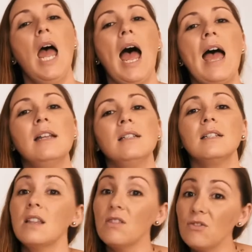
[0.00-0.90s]
And
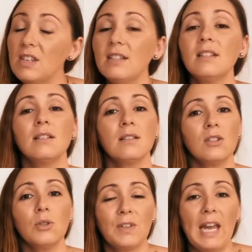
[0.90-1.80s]
this
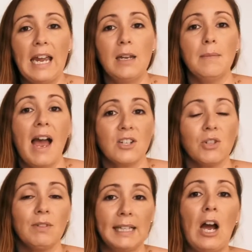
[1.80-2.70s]
sort of game
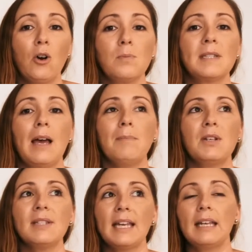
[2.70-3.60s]
actually really helps that,
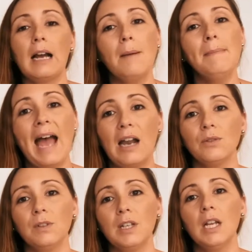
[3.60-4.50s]
because they can come out
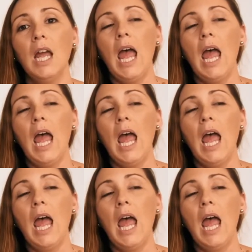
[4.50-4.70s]
of it